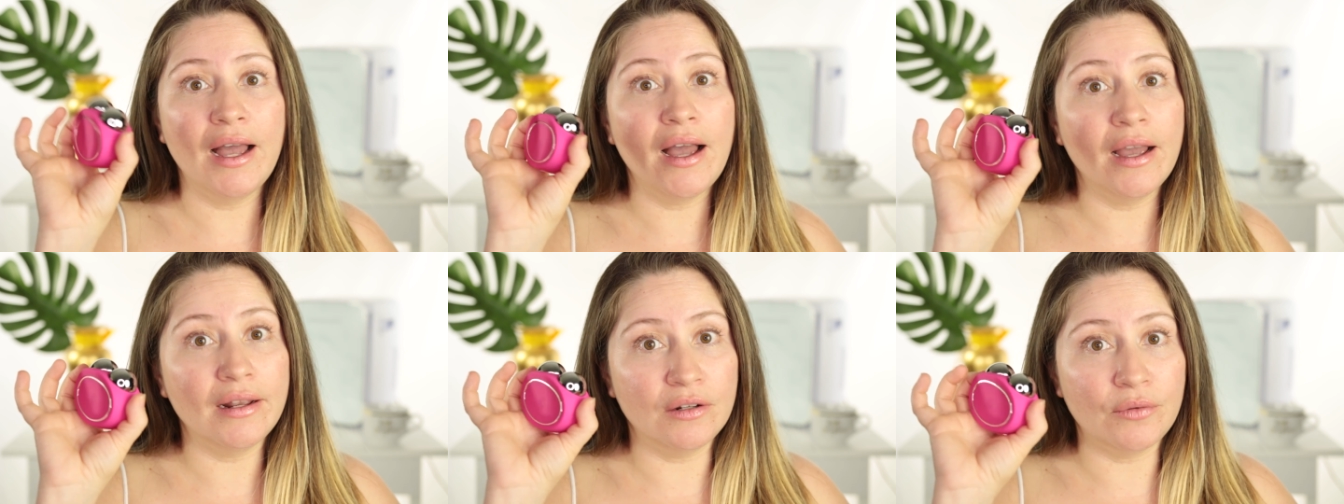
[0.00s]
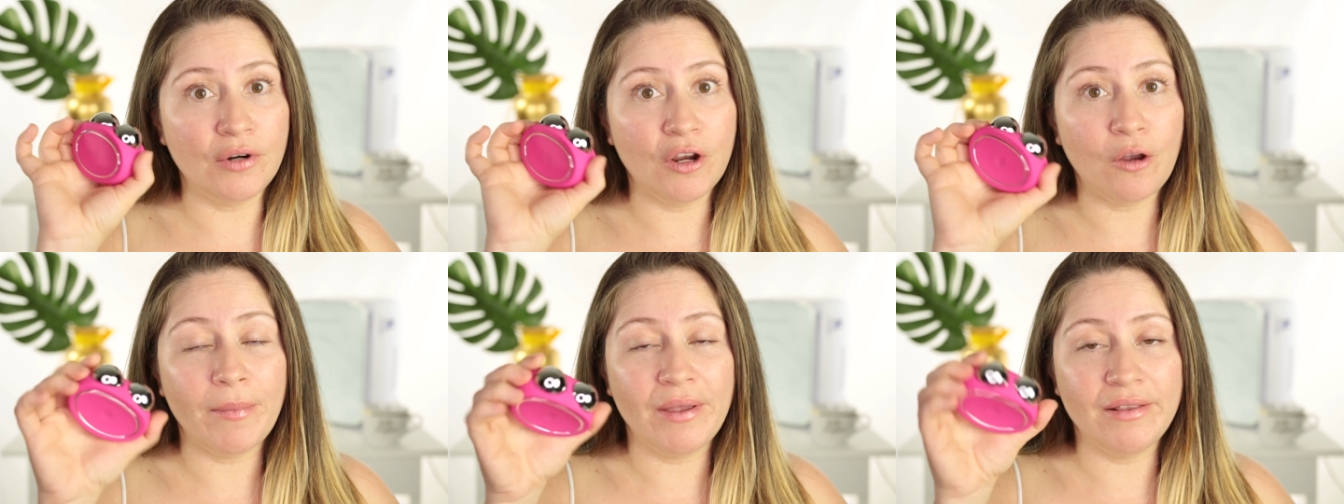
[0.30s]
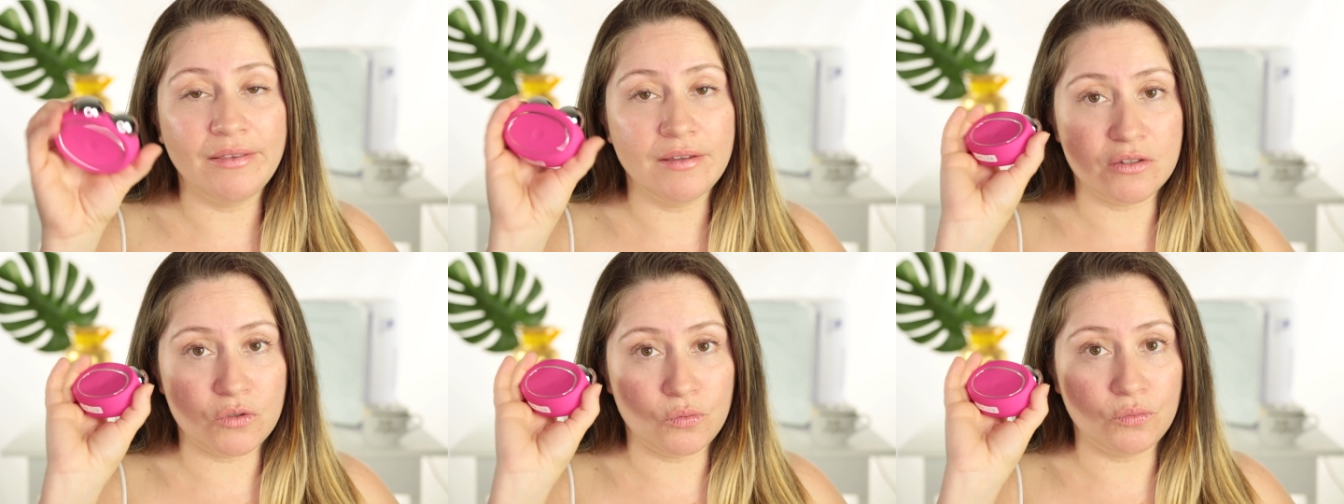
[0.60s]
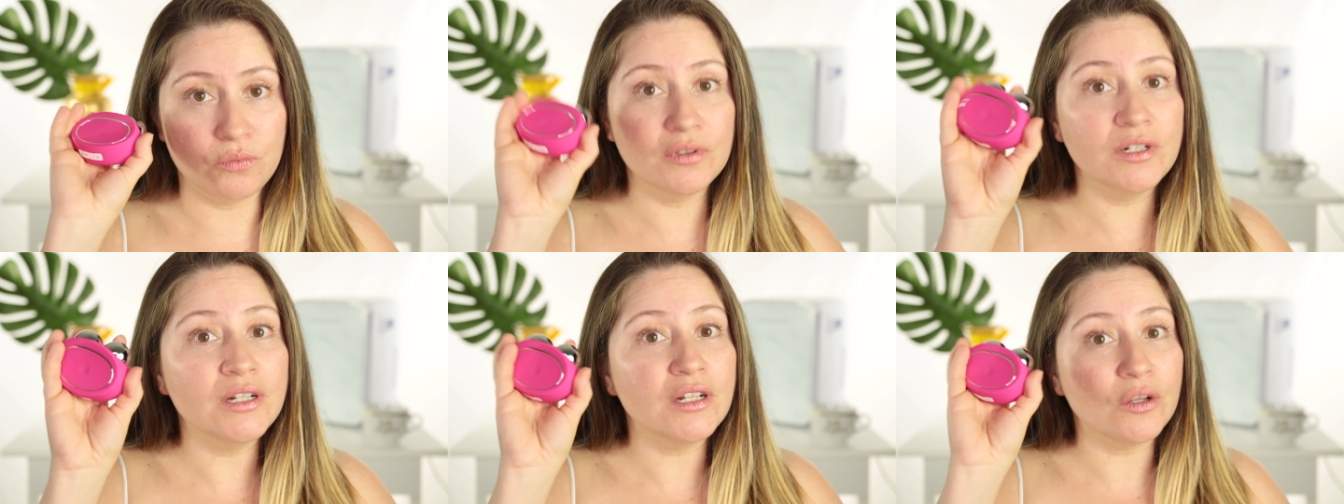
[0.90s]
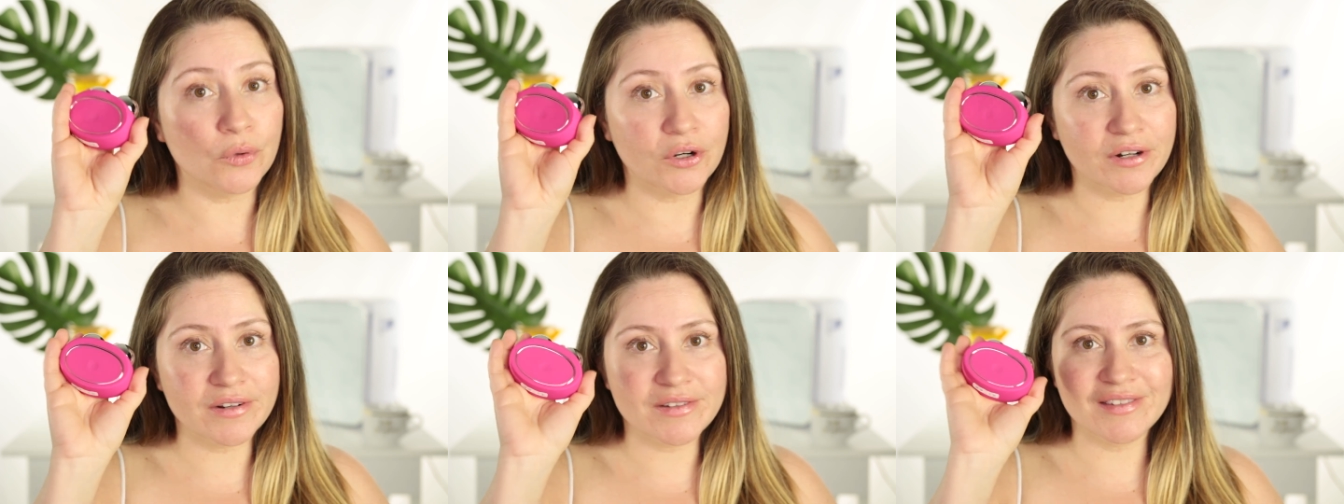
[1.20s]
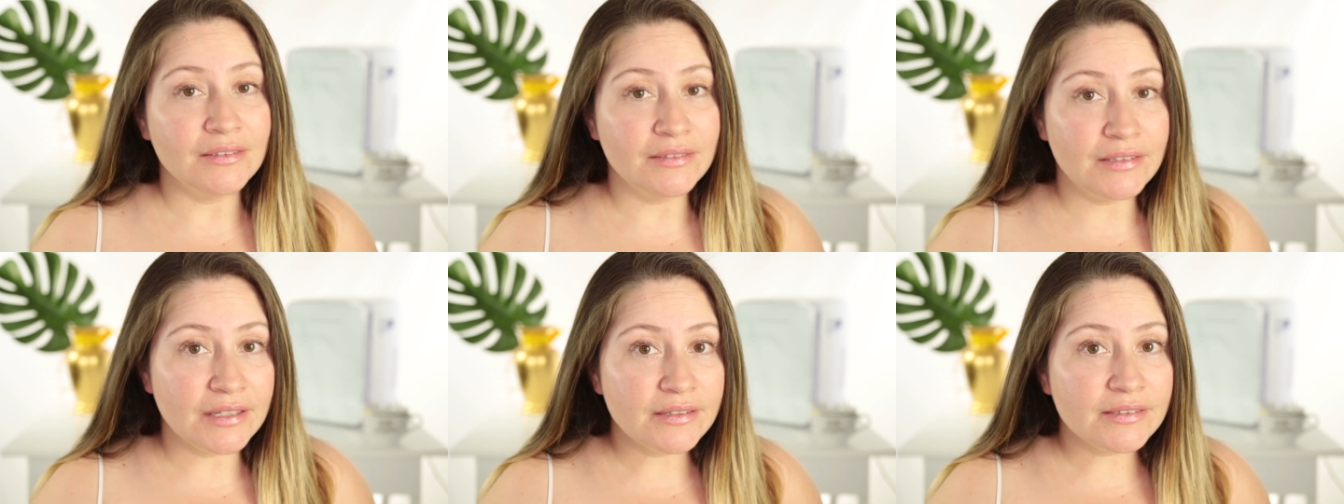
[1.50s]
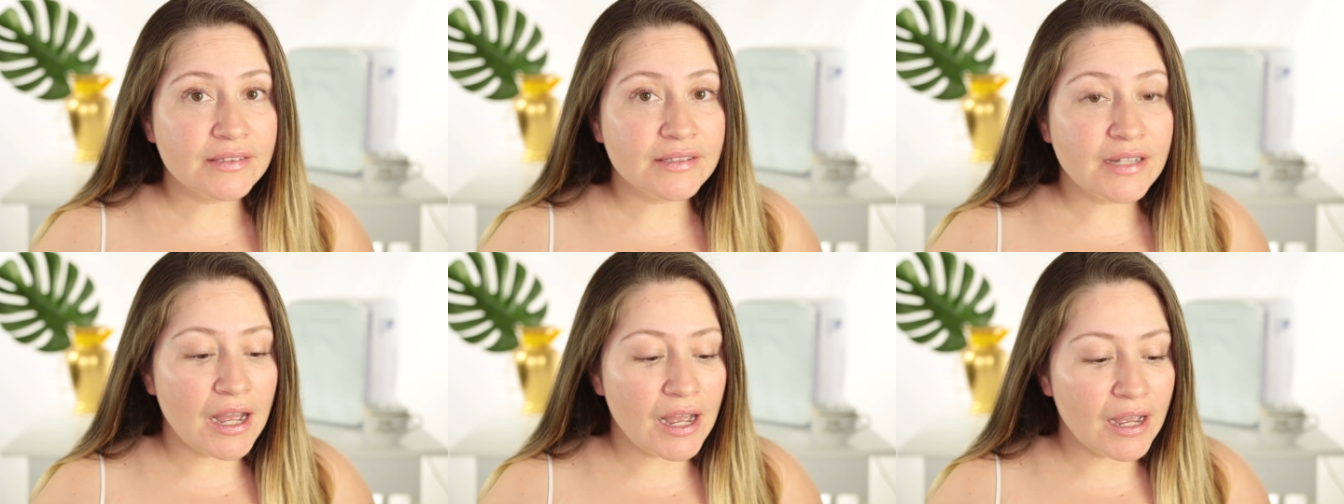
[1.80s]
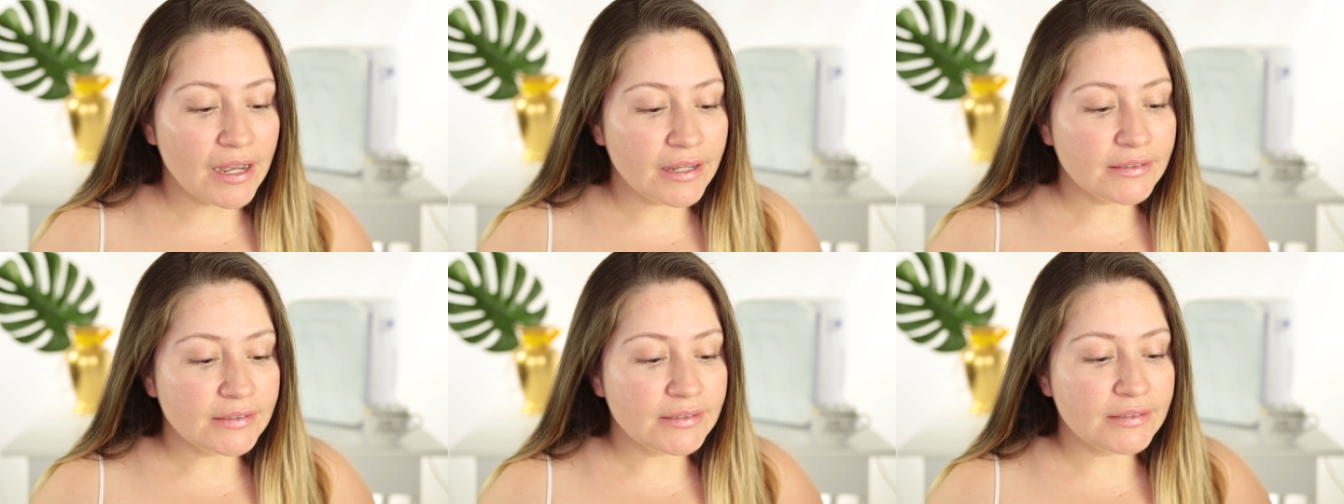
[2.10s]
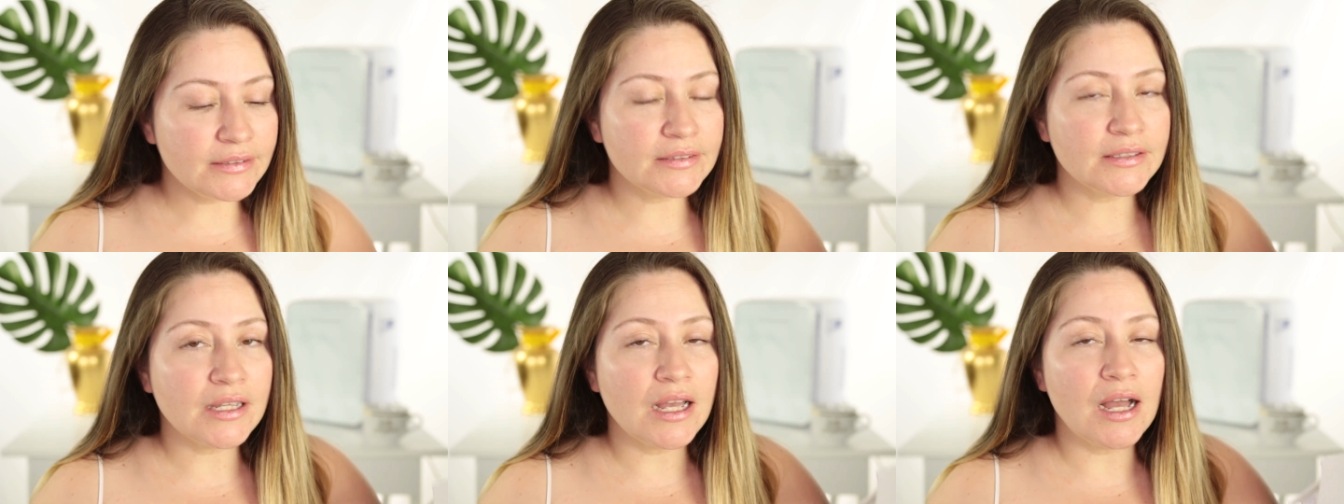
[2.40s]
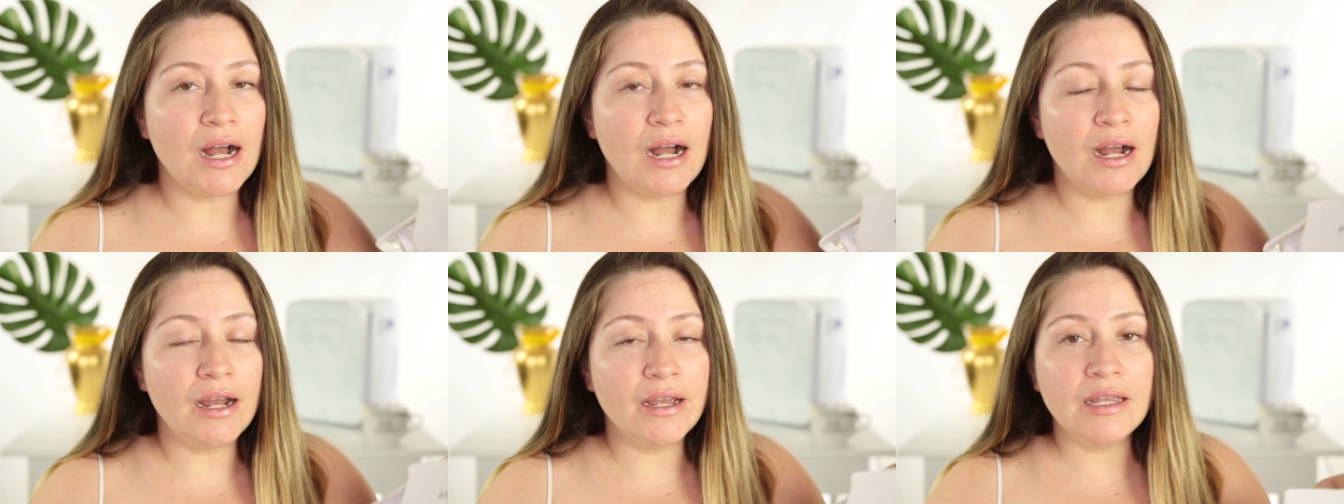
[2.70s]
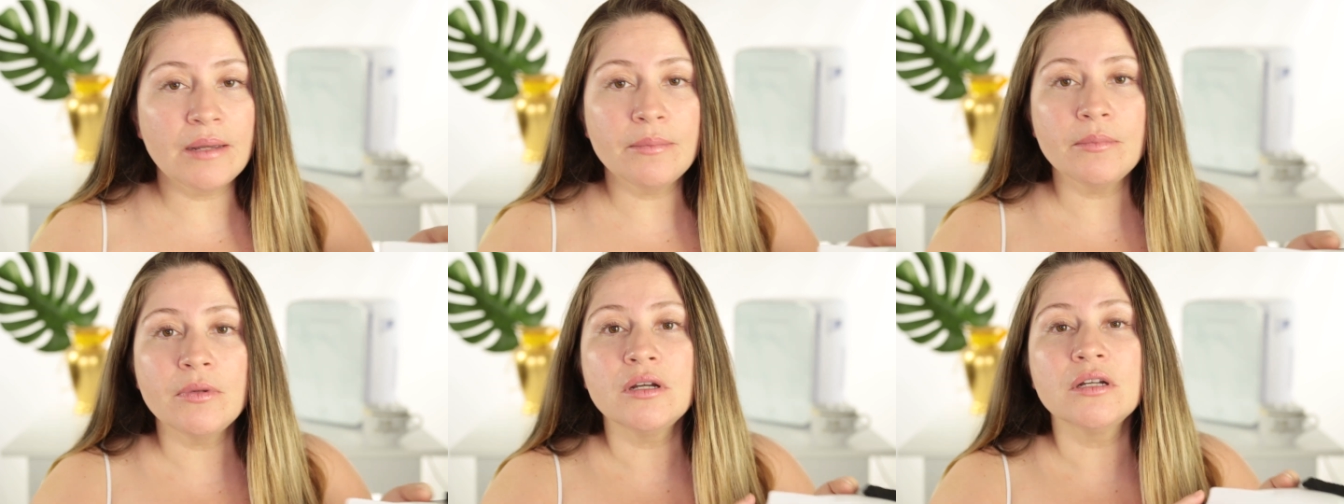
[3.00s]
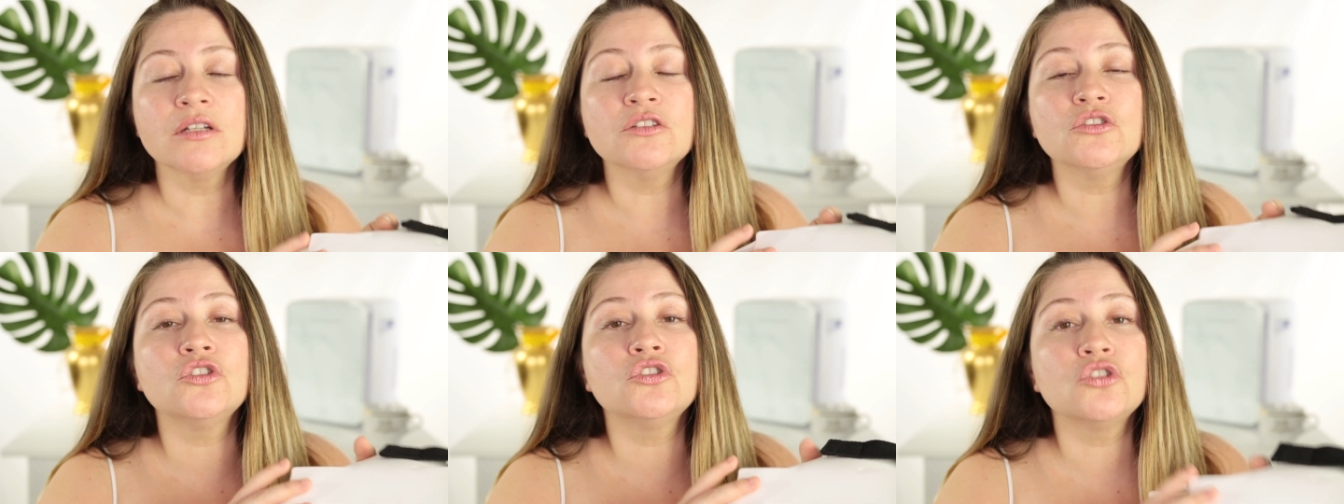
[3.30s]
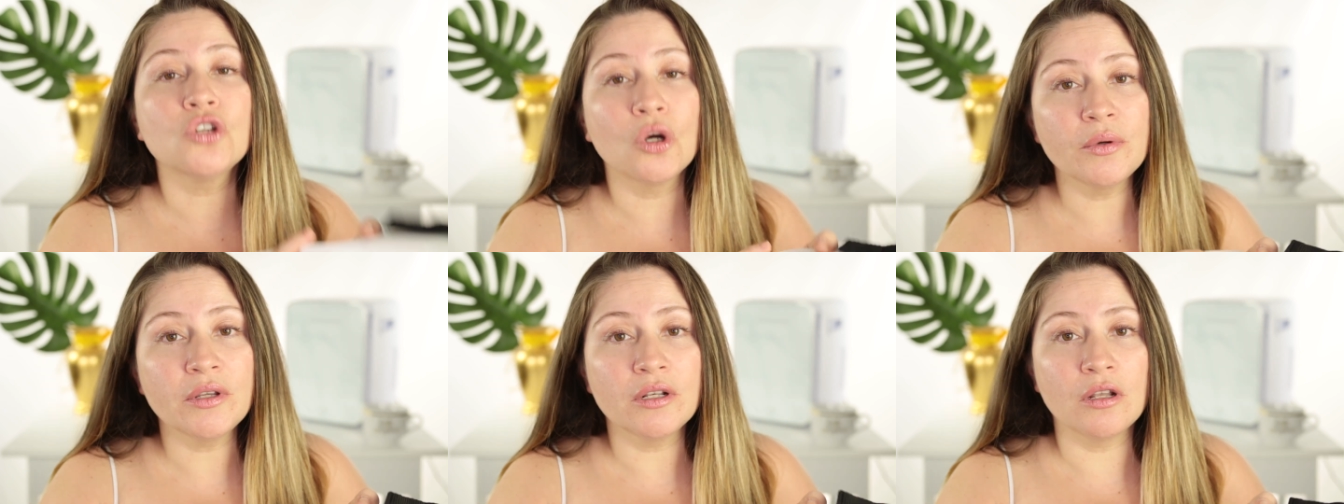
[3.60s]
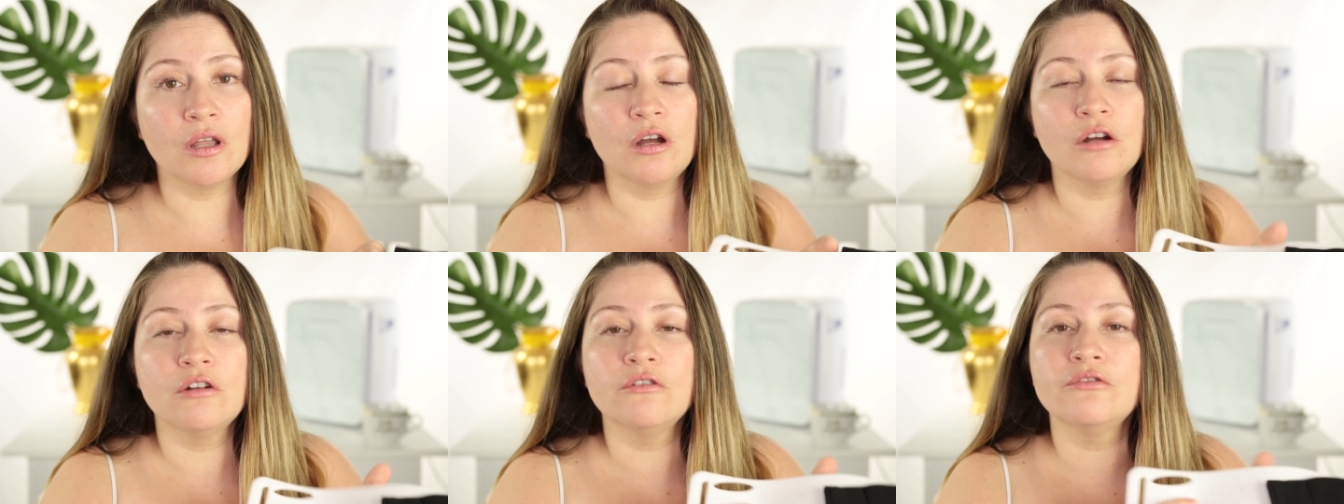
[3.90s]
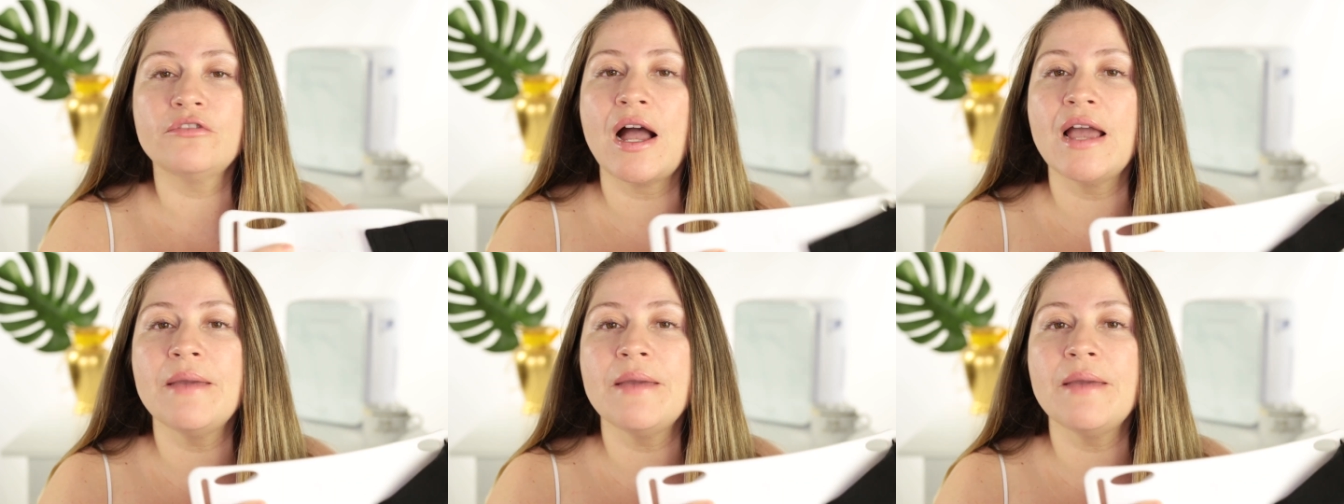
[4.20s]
highly recommend. This really works. These guys, I'm so in love.